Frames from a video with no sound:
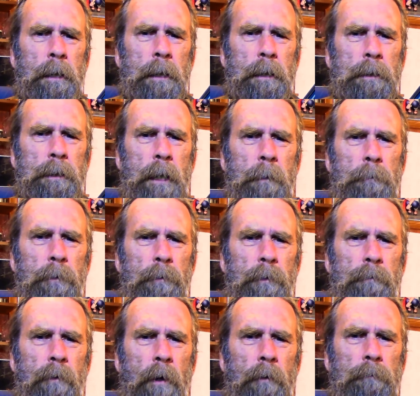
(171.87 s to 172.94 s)
sample
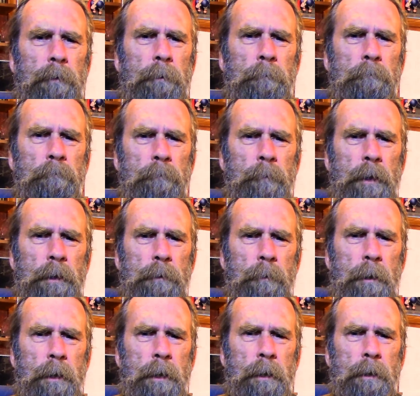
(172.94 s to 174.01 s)
revolver. This
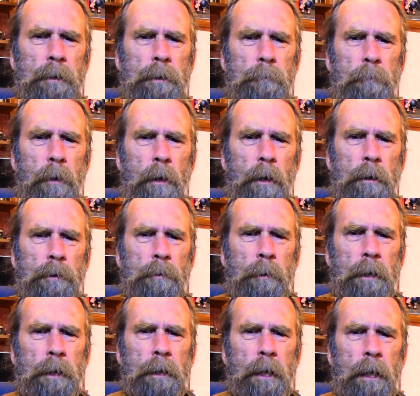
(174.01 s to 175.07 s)
one here is a model
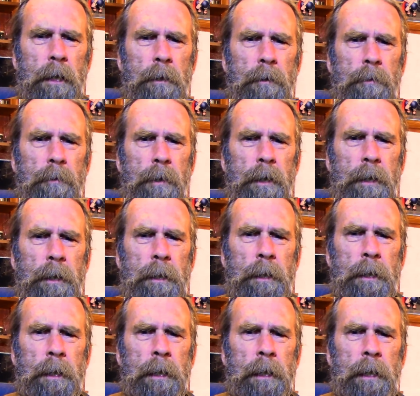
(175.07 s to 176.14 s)
29.3.
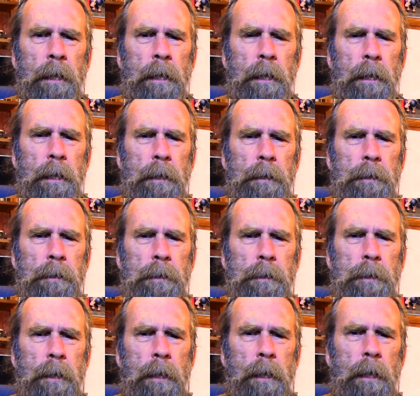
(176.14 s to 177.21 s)

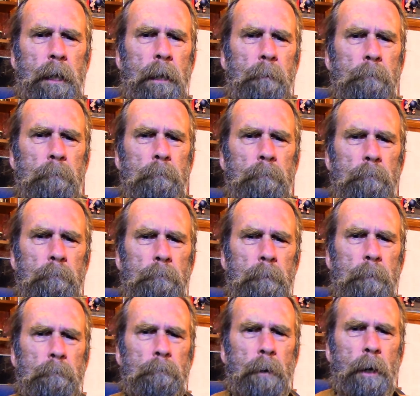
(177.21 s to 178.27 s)
It's I
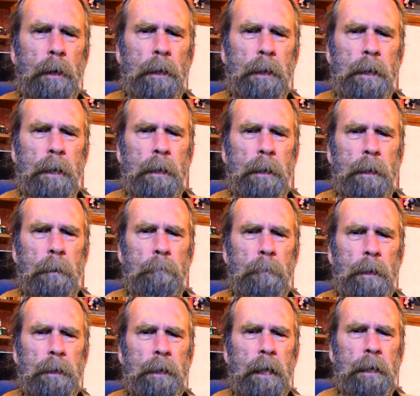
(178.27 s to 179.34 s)
bought it in the
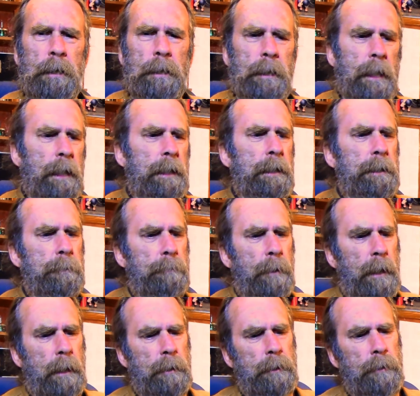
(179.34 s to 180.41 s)
mid-1980s,
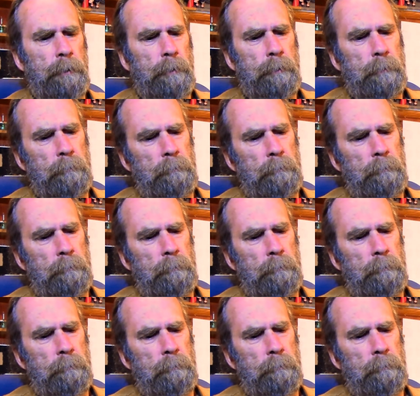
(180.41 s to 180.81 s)
brand new,